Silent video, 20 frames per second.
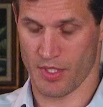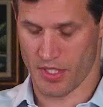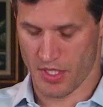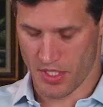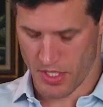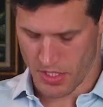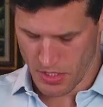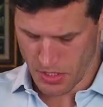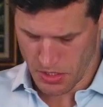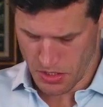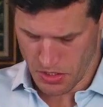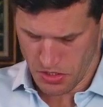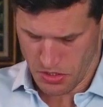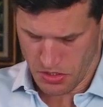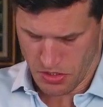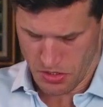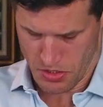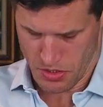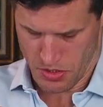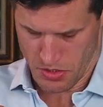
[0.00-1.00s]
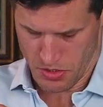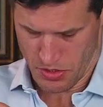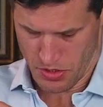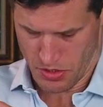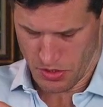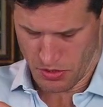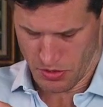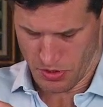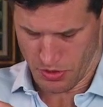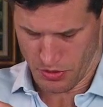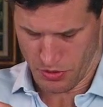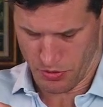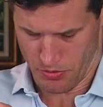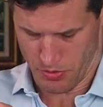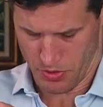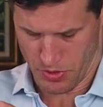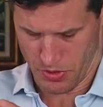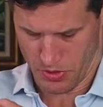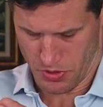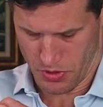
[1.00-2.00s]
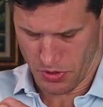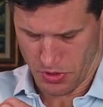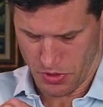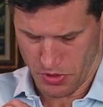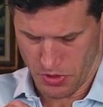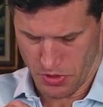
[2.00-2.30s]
then experiment with placement as the subject